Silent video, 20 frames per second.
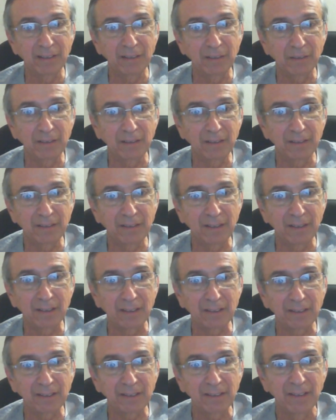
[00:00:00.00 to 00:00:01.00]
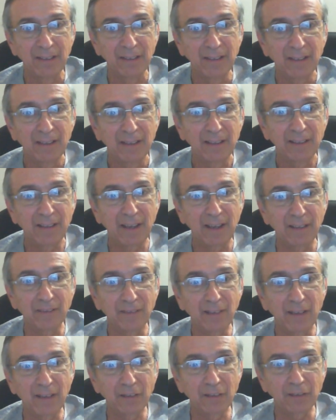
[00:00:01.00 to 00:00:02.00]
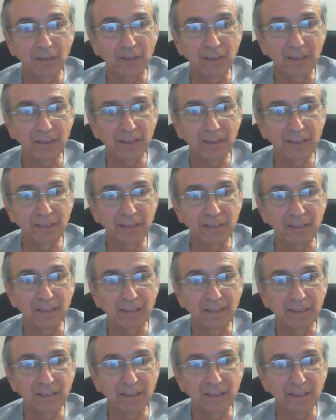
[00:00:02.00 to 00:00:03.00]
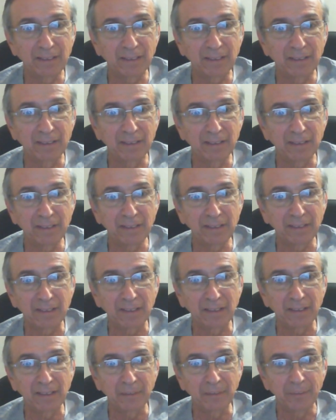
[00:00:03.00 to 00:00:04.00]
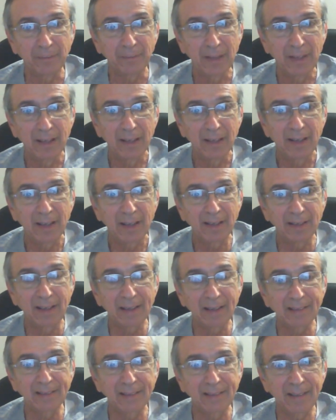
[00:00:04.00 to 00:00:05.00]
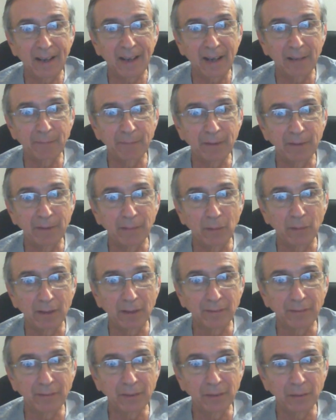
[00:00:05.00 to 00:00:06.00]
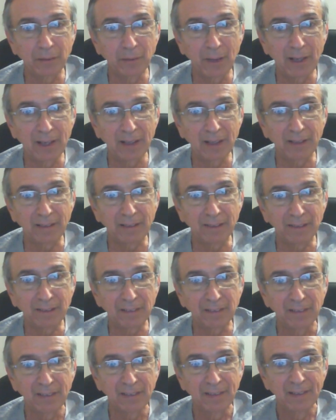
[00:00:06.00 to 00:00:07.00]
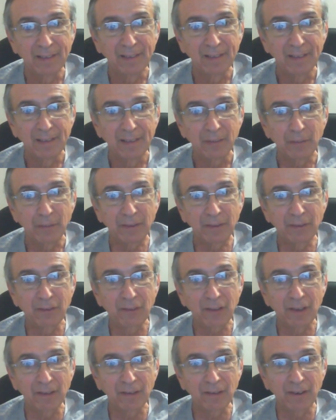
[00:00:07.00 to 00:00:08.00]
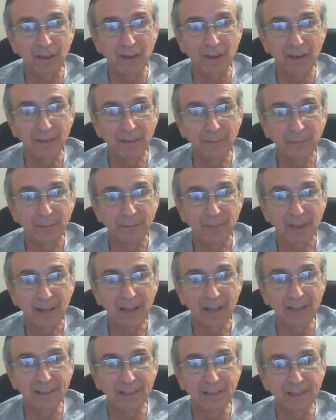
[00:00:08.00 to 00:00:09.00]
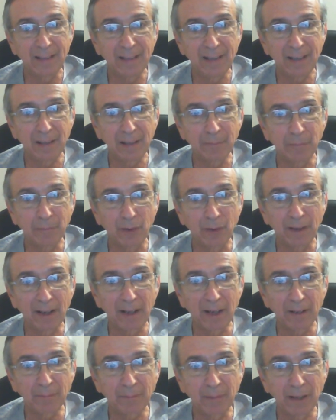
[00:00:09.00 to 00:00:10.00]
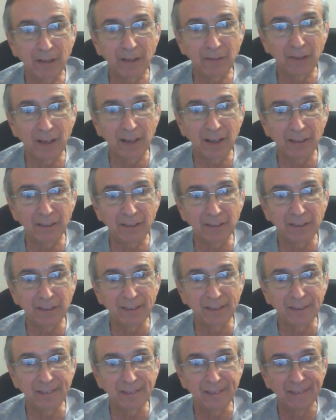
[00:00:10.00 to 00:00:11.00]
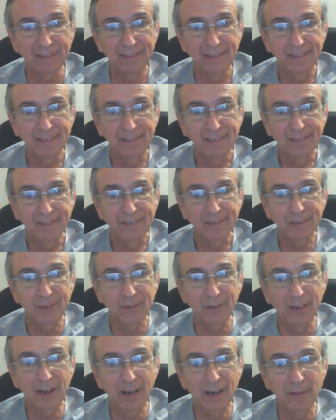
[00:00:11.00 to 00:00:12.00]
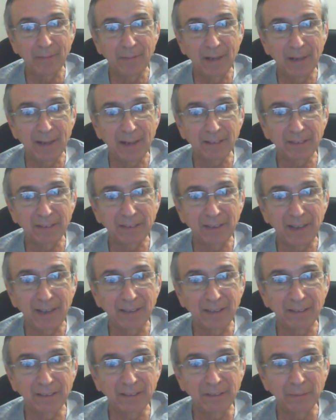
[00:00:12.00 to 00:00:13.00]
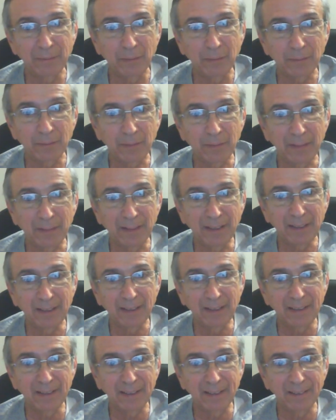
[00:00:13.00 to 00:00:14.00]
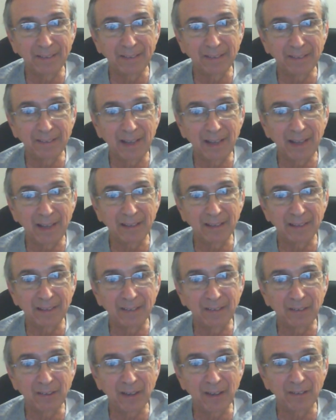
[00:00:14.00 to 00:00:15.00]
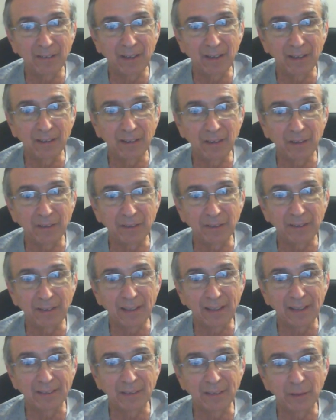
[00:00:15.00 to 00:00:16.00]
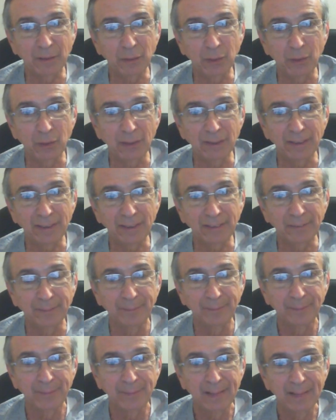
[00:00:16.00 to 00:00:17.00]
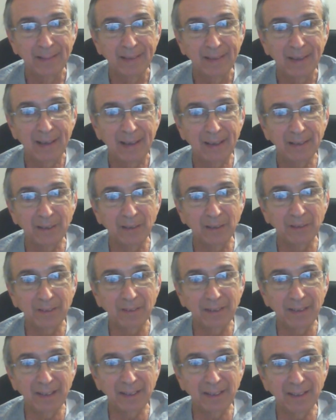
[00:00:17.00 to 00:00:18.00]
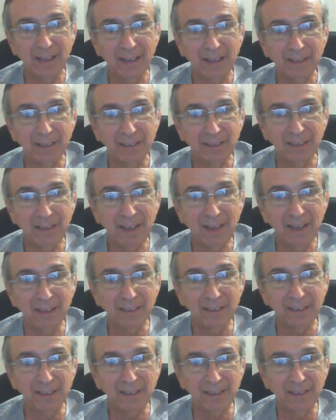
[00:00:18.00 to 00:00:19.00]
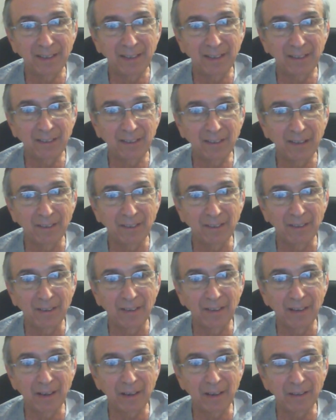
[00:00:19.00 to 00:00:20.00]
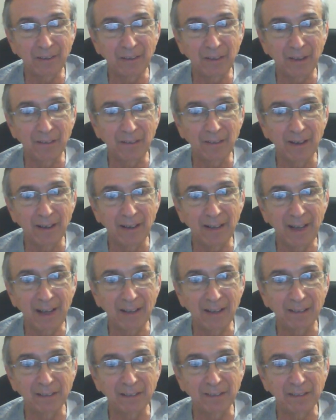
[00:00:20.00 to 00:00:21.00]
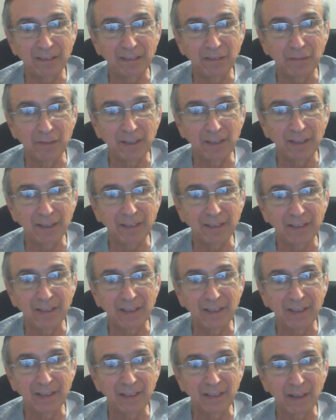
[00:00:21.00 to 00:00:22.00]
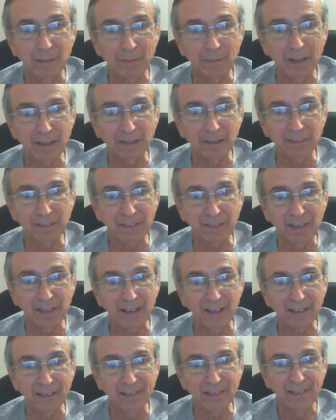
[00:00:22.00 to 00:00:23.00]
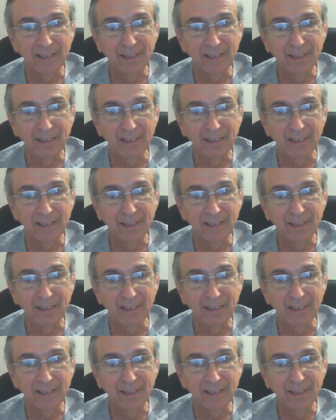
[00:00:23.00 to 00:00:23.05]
to exist, they eventually cease existing. And that could happen one of two ways with Gern. Either they get bought out by Janssen, or imetelstat isn't what we think it is, and Gern goes down the toilet. I don't think that's the case. I think Gern has the real thing in imetelstat,